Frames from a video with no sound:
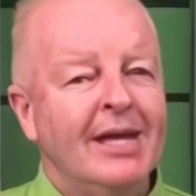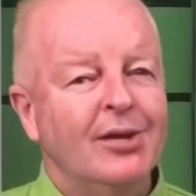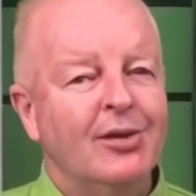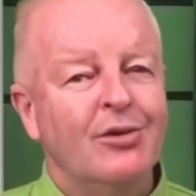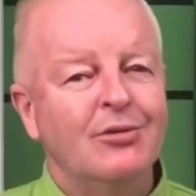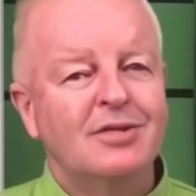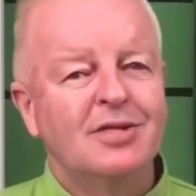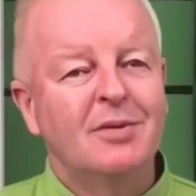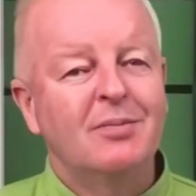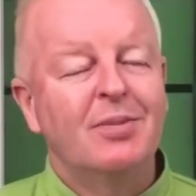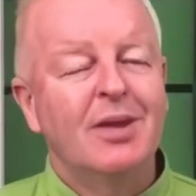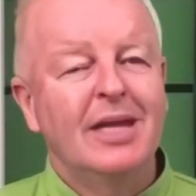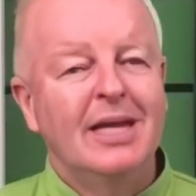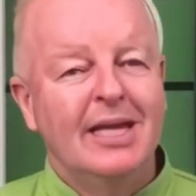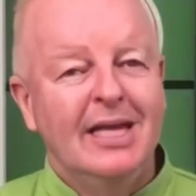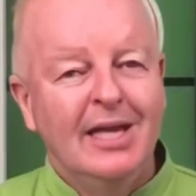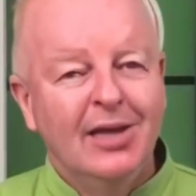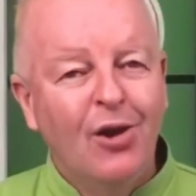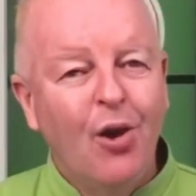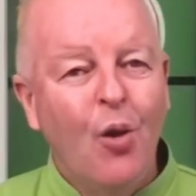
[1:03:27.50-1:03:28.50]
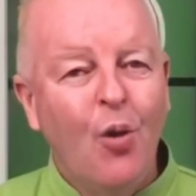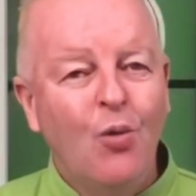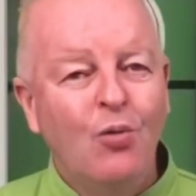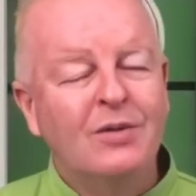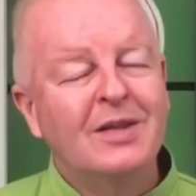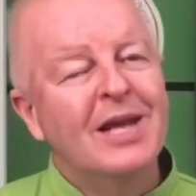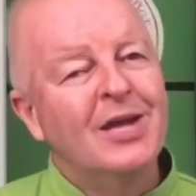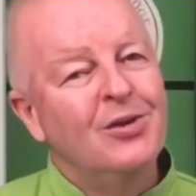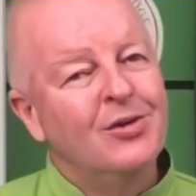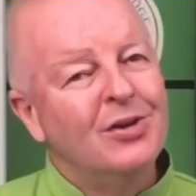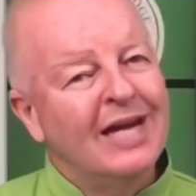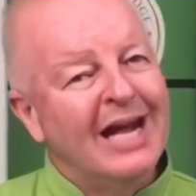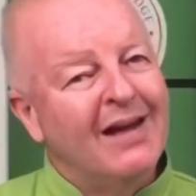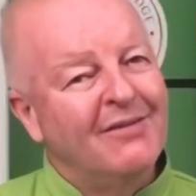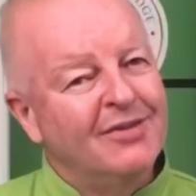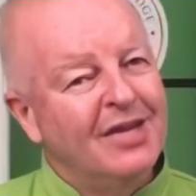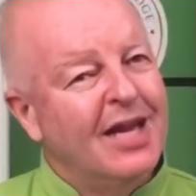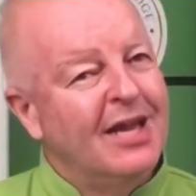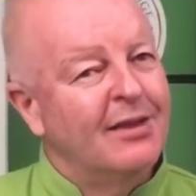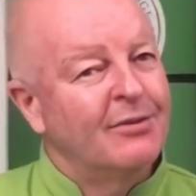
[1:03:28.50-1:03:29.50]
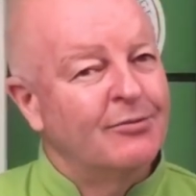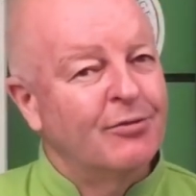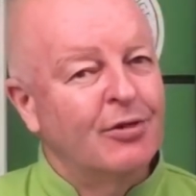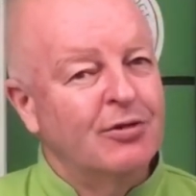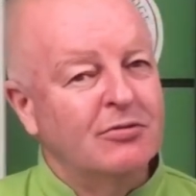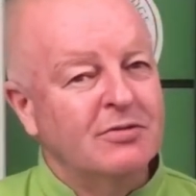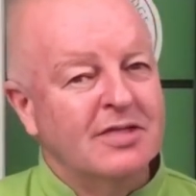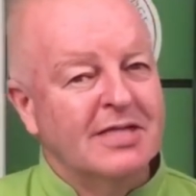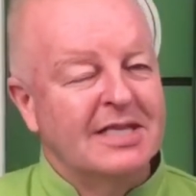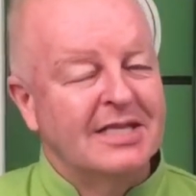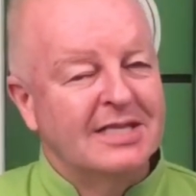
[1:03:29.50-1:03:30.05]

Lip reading: those completely gold, then you could have yellow roses.